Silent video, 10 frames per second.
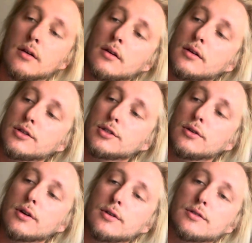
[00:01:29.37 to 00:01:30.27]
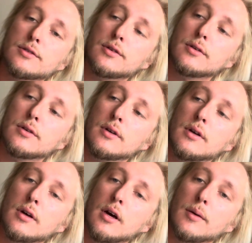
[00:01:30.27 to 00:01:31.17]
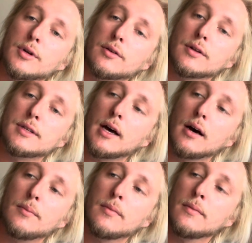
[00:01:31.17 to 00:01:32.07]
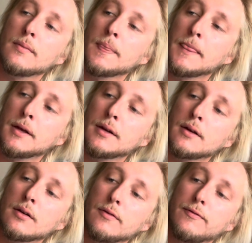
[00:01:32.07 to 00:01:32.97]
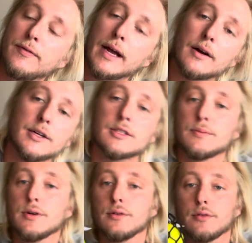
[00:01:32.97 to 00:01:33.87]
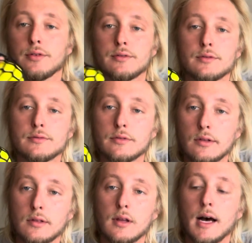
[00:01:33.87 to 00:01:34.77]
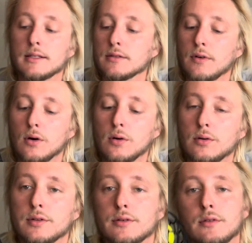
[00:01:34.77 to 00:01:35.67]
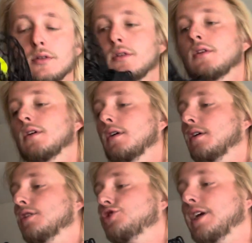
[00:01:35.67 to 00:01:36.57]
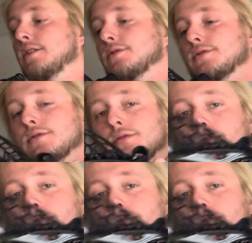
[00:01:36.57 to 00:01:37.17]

shooters up near the top. Very smooth, lots of hold. Channel's